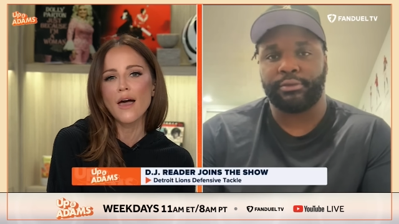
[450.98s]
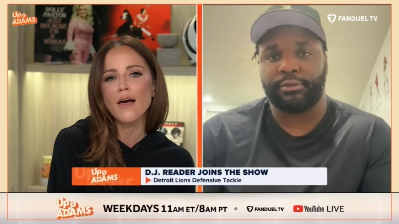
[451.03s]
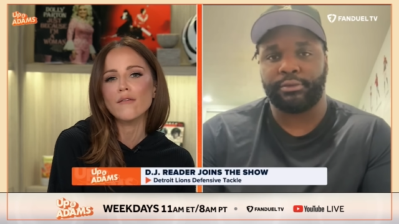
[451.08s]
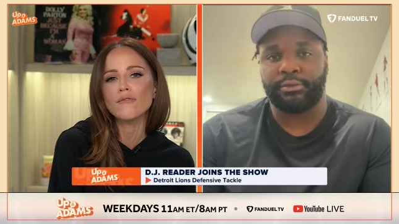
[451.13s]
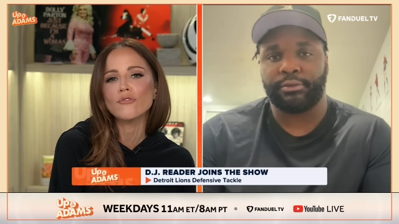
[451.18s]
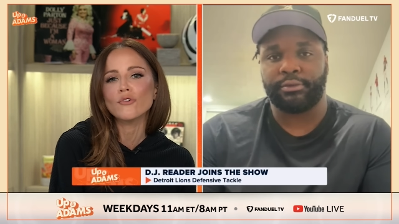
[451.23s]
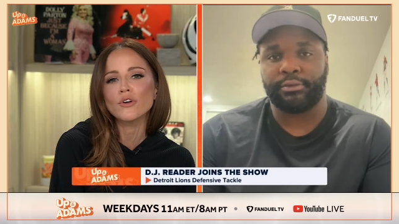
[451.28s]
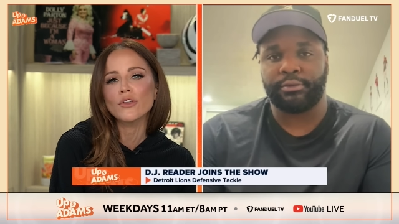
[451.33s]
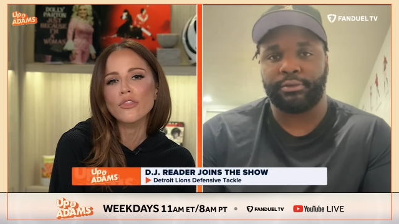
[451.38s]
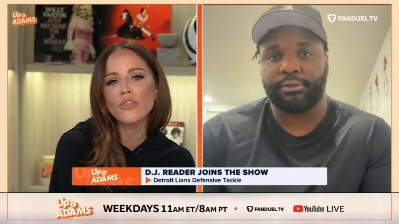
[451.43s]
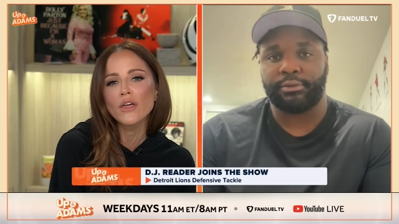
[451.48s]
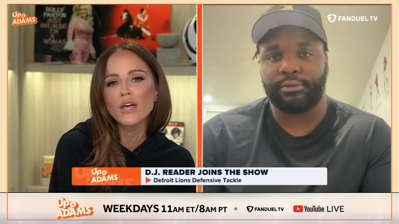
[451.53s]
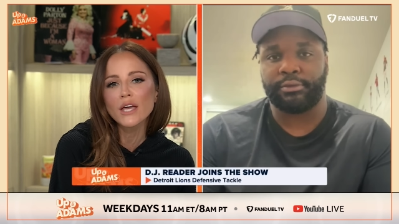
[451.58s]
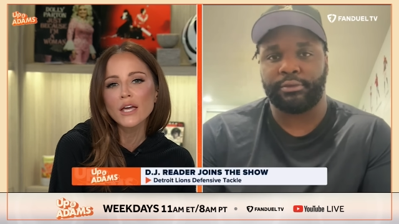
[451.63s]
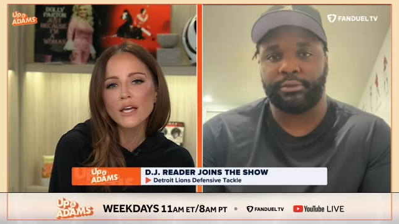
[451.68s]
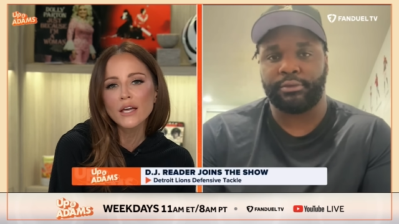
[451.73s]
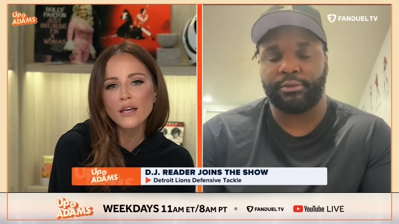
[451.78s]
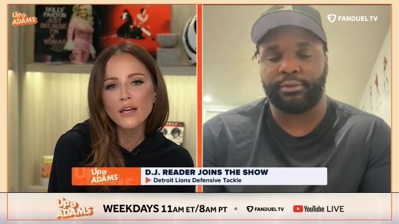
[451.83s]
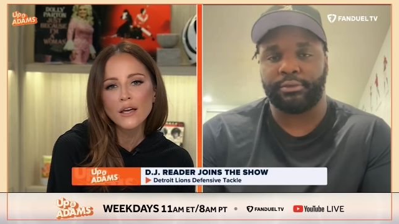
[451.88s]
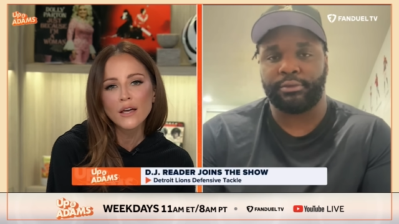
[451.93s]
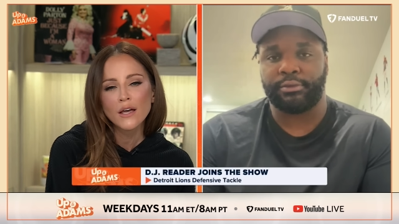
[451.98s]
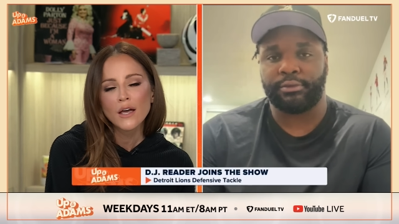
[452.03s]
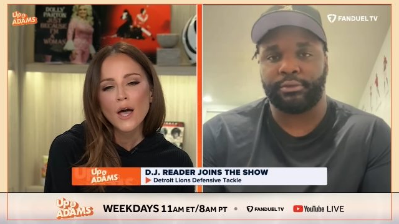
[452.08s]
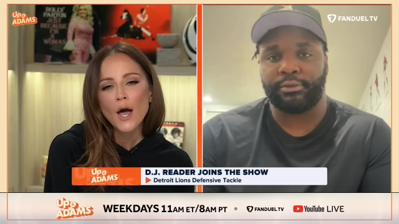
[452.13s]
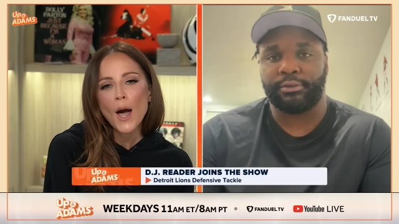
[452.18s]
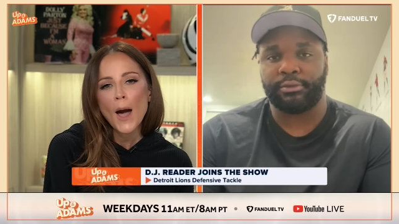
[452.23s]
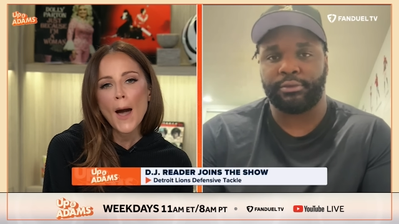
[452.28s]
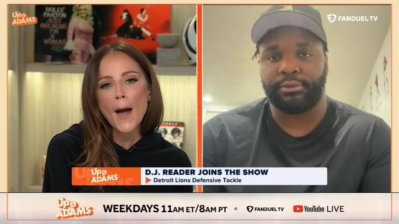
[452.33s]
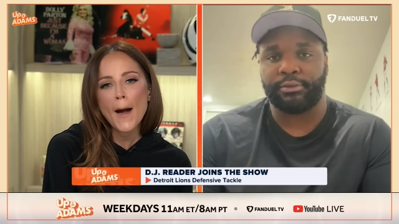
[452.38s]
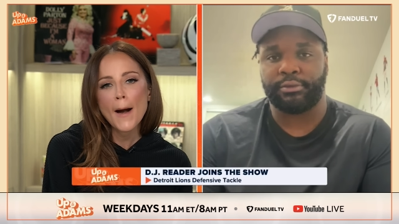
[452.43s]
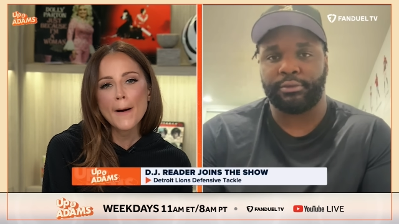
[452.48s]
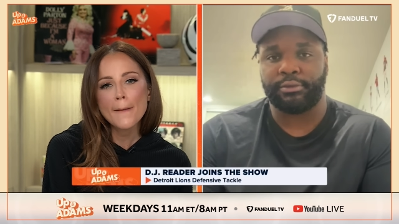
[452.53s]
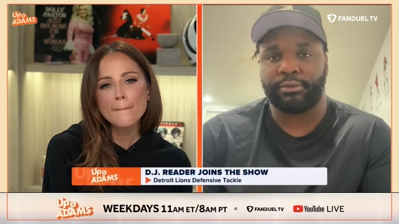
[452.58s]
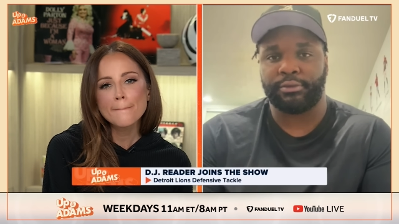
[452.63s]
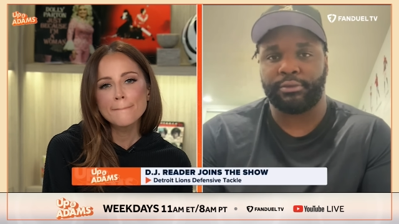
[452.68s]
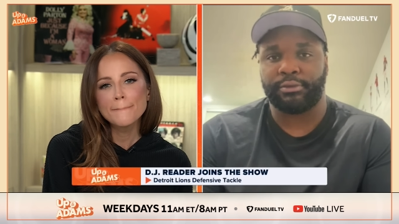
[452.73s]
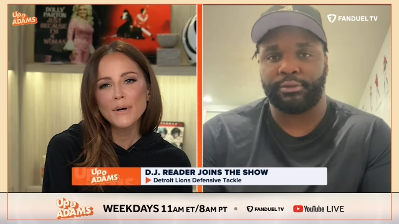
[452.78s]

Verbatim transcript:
Speaker 1: everything, um,